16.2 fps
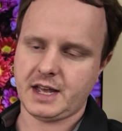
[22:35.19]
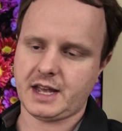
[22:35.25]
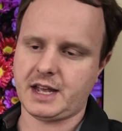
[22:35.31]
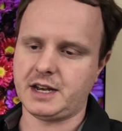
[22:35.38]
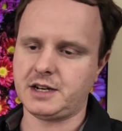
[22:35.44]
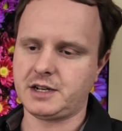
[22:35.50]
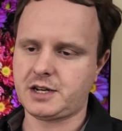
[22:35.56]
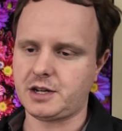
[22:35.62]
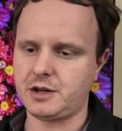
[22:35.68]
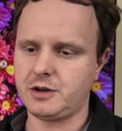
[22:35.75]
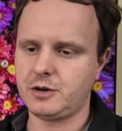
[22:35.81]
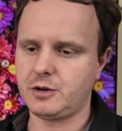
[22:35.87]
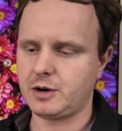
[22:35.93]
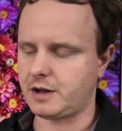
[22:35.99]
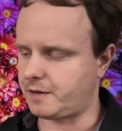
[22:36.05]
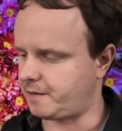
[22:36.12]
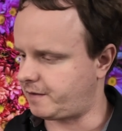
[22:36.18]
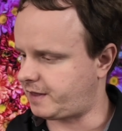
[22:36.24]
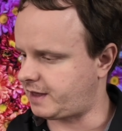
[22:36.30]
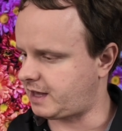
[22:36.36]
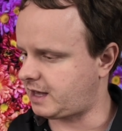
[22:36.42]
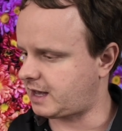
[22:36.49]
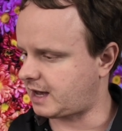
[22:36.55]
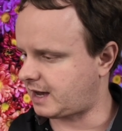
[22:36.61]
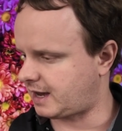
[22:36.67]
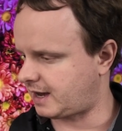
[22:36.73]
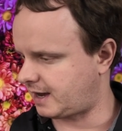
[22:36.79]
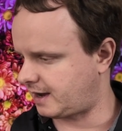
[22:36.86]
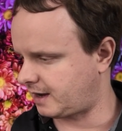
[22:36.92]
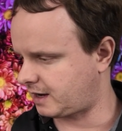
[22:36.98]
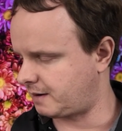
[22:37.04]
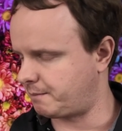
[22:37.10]
into
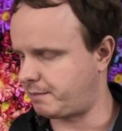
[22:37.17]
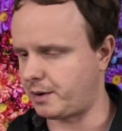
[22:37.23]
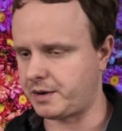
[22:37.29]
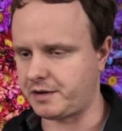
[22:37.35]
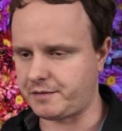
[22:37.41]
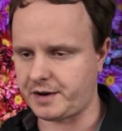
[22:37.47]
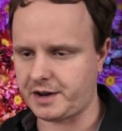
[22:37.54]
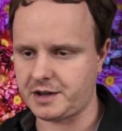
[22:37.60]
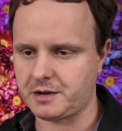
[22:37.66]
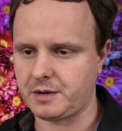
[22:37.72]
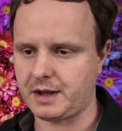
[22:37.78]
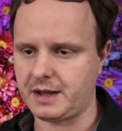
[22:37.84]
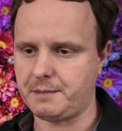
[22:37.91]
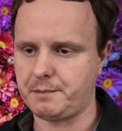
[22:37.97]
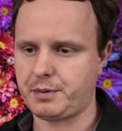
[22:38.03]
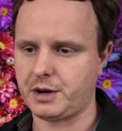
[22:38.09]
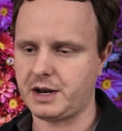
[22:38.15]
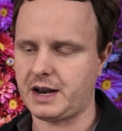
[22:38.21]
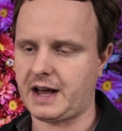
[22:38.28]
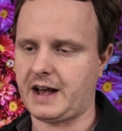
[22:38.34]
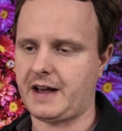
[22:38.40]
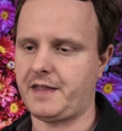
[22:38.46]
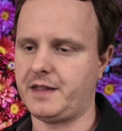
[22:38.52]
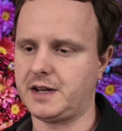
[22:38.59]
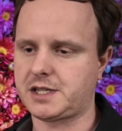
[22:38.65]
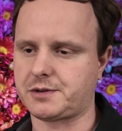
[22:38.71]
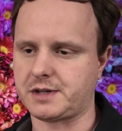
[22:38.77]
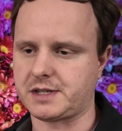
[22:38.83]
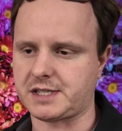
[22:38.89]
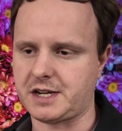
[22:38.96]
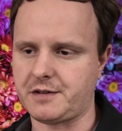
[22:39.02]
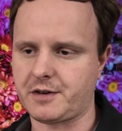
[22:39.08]
the component video input on this
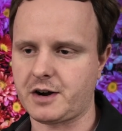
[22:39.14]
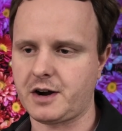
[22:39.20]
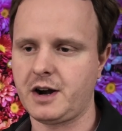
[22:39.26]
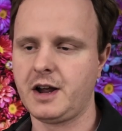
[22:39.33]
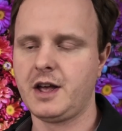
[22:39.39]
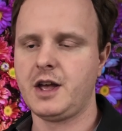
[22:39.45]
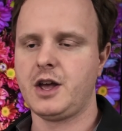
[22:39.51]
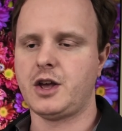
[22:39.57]
receiver,